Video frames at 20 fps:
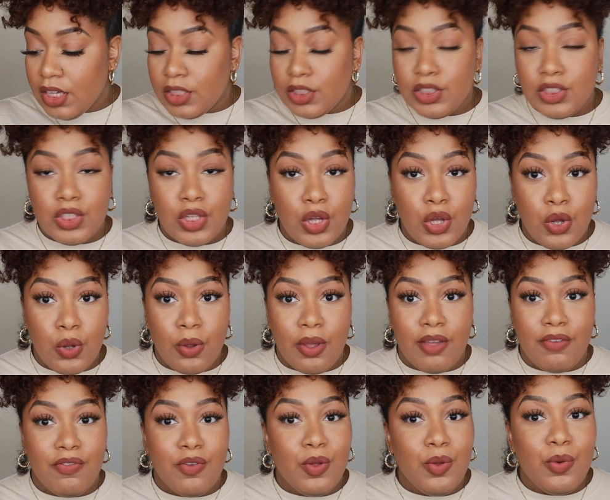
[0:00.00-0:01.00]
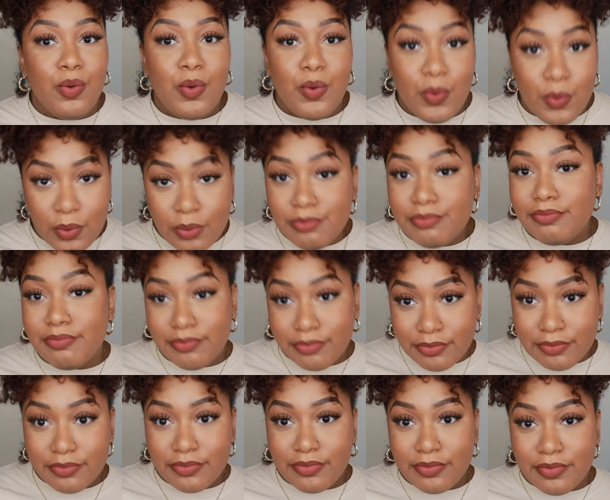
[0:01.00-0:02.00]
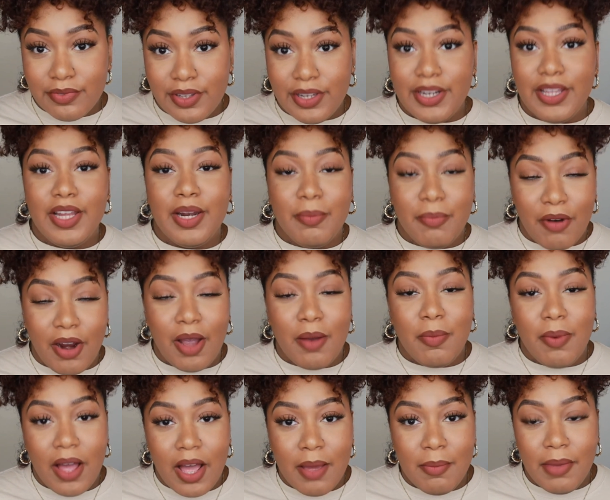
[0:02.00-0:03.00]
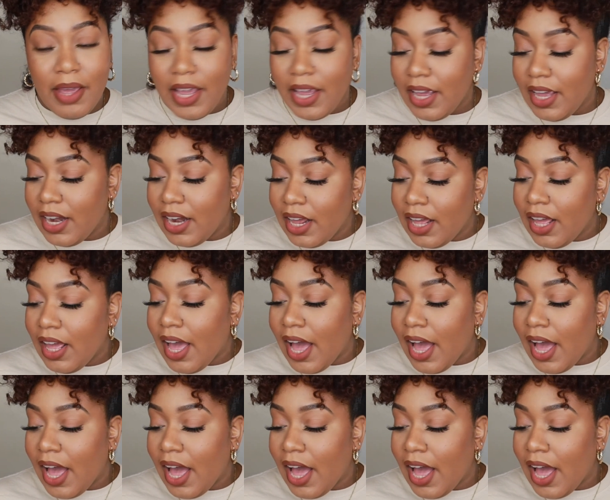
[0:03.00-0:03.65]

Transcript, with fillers: So if you need a brow pomade,